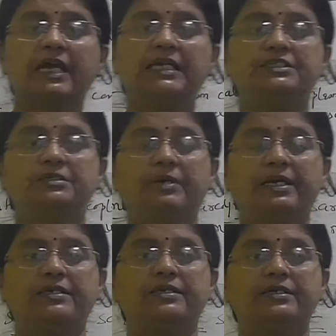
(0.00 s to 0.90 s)
calcium ion,
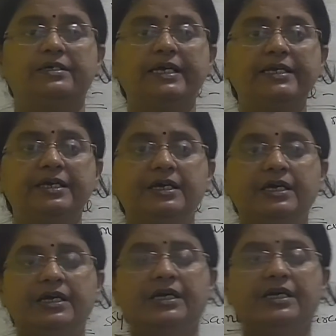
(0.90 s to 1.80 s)
right?
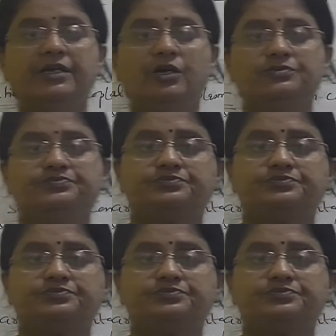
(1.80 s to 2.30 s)
Now,